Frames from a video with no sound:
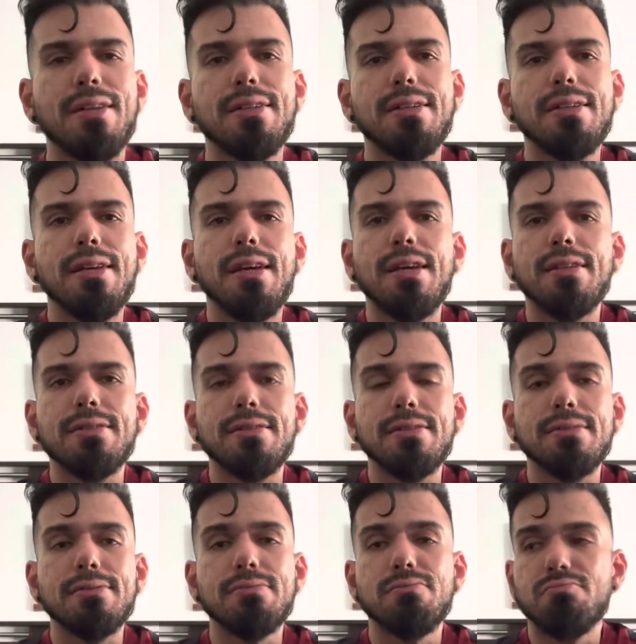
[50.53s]

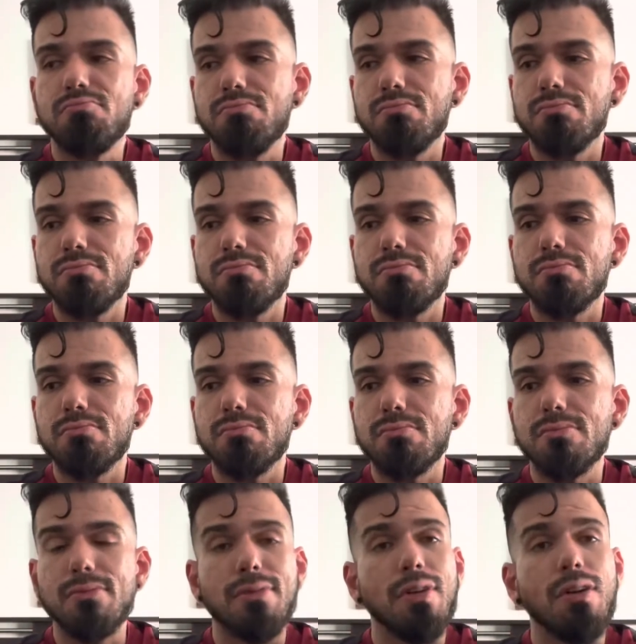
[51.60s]
And
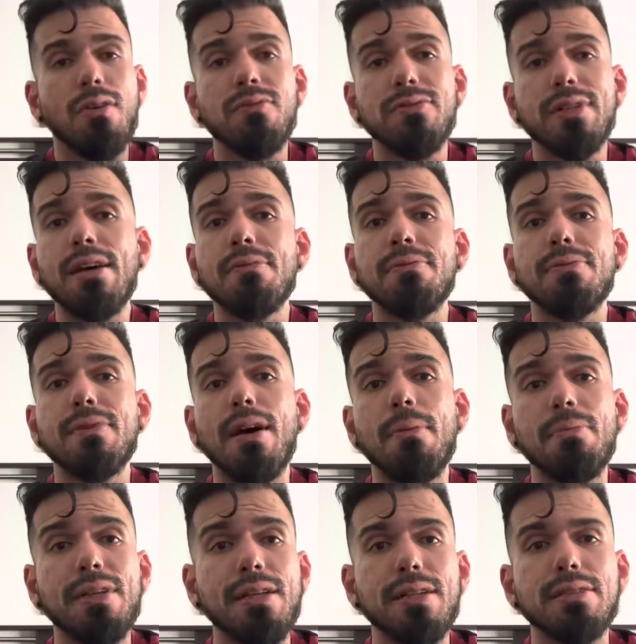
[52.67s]
hopefully I've
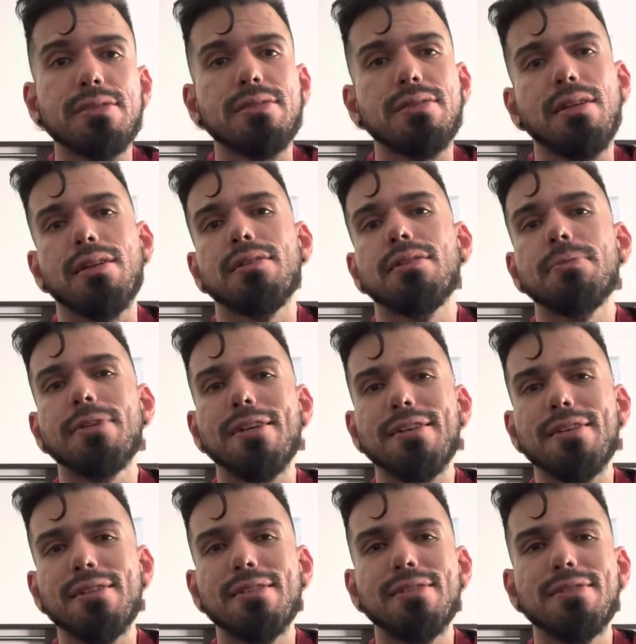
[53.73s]
been getting slightly better.